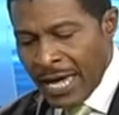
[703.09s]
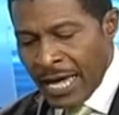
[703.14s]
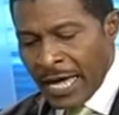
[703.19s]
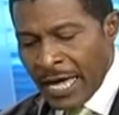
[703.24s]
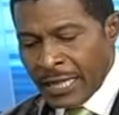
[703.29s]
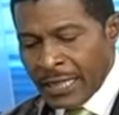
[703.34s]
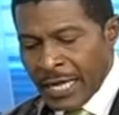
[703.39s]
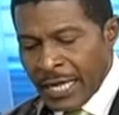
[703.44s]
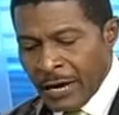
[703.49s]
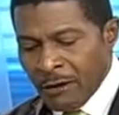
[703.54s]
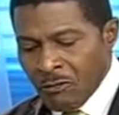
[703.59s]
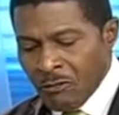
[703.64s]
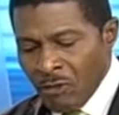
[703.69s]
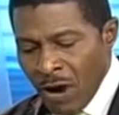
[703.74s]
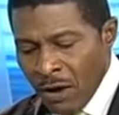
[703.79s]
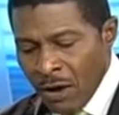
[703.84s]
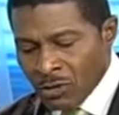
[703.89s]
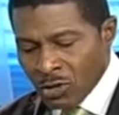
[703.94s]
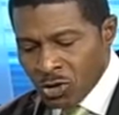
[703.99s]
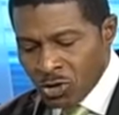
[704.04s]
And then
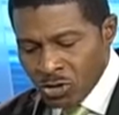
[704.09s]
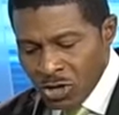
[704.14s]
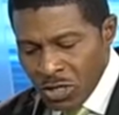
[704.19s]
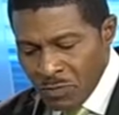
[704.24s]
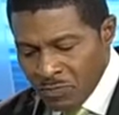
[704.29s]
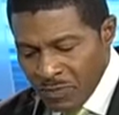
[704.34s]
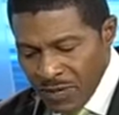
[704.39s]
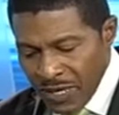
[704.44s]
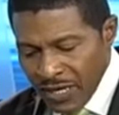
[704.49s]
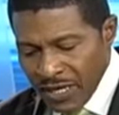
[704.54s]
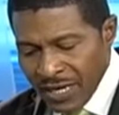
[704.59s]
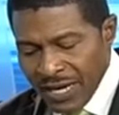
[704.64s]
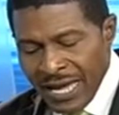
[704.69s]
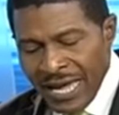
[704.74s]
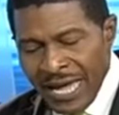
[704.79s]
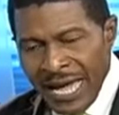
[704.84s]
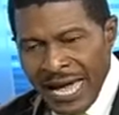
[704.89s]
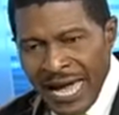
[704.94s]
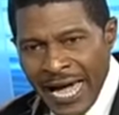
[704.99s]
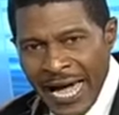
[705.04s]
round tripping
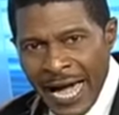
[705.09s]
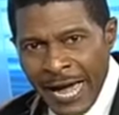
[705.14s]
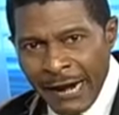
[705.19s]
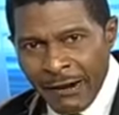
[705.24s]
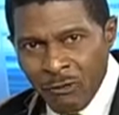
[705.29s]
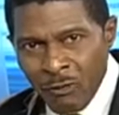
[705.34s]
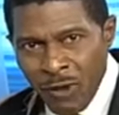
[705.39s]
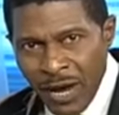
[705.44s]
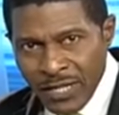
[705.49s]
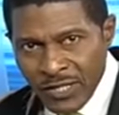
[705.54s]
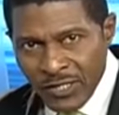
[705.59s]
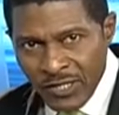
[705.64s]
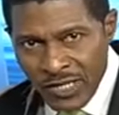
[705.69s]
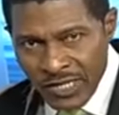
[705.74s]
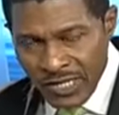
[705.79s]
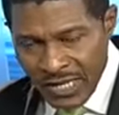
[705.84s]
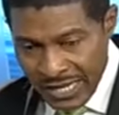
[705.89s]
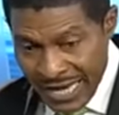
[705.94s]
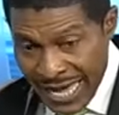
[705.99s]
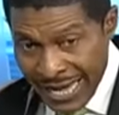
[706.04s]
and rent
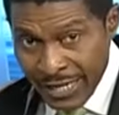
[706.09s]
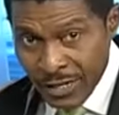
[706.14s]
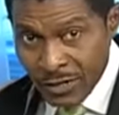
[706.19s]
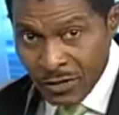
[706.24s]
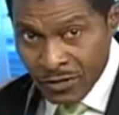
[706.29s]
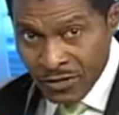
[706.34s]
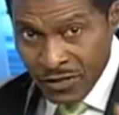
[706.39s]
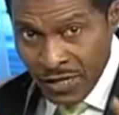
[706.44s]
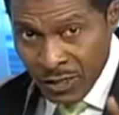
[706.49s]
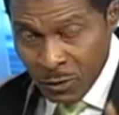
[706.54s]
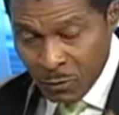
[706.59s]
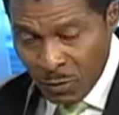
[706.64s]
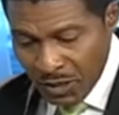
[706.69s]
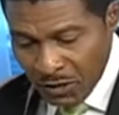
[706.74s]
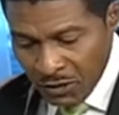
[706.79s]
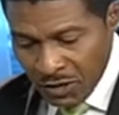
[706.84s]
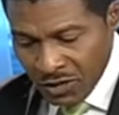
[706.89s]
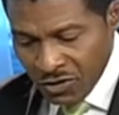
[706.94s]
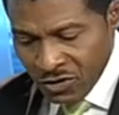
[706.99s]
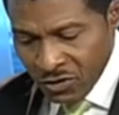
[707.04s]
seeking. I can understand
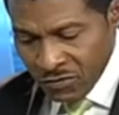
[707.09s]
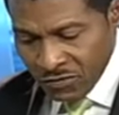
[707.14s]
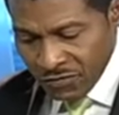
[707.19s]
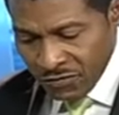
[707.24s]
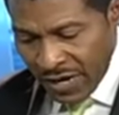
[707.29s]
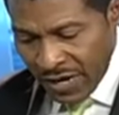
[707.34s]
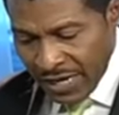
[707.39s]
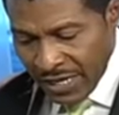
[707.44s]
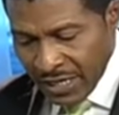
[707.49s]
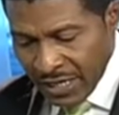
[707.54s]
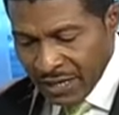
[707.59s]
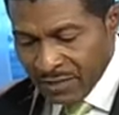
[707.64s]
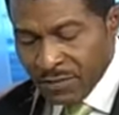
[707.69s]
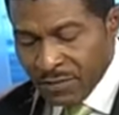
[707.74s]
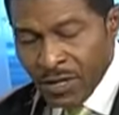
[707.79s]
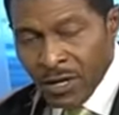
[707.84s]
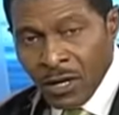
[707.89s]
speculation, frankly.